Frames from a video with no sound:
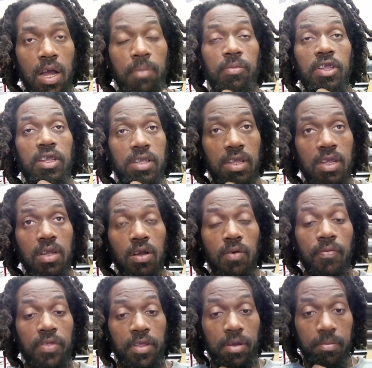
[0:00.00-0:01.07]
I'm the king
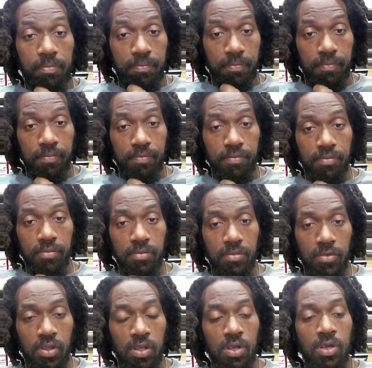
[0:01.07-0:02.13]
over them.
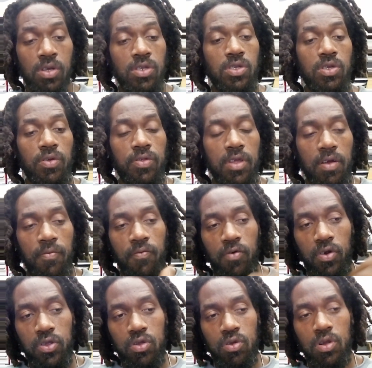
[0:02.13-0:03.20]
So
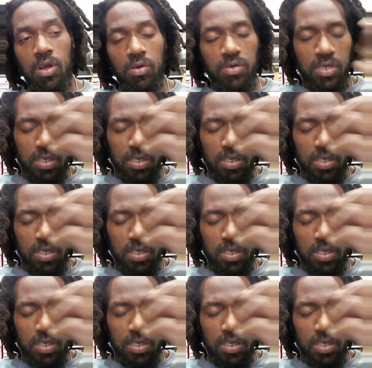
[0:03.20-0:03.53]
therefore, you go